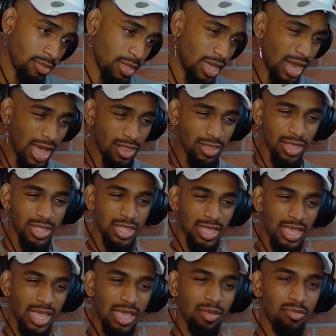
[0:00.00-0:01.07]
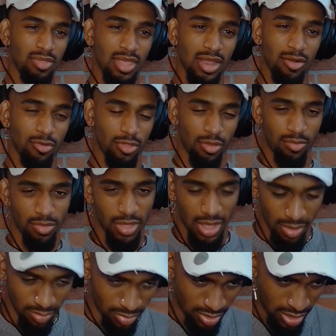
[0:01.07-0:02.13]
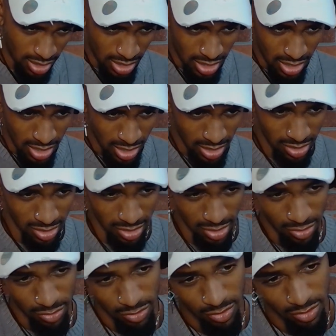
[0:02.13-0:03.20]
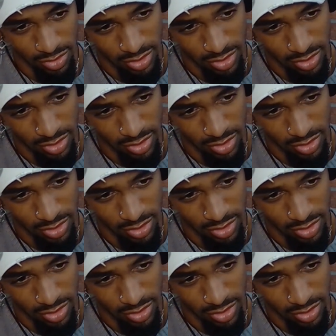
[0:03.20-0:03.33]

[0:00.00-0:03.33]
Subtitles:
And I like the games that are sometimes considered